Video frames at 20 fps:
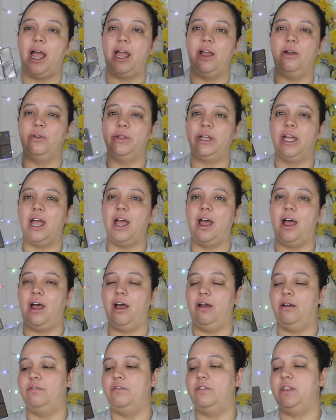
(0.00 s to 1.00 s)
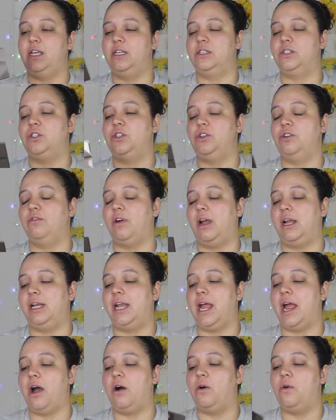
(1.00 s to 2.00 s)
I only have these two right
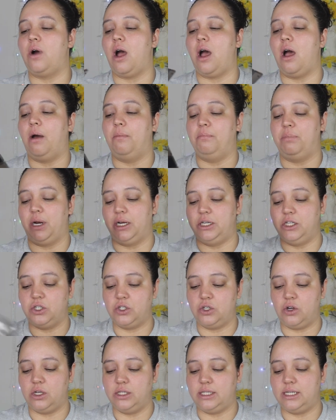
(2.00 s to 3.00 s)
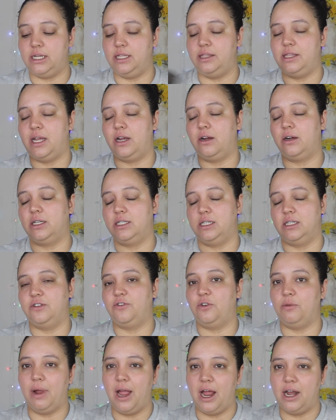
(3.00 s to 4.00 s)
now. Um, but I just tossed it in there because it's
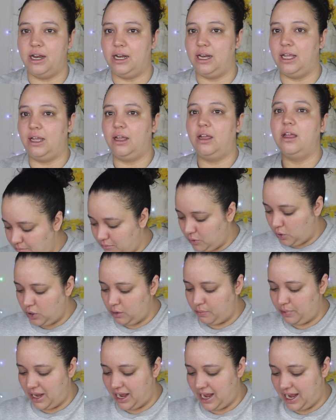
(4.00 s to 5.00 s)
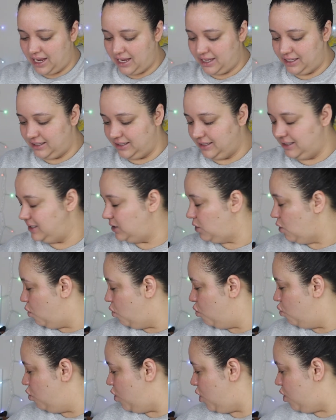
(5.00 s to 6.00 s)
for my editing. More pens.
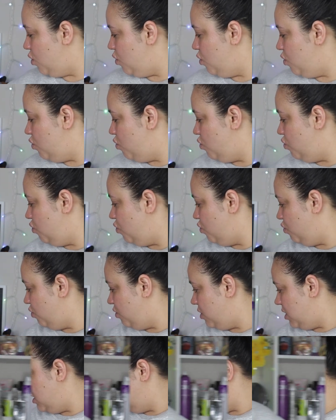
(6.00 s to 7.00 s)
Whoa!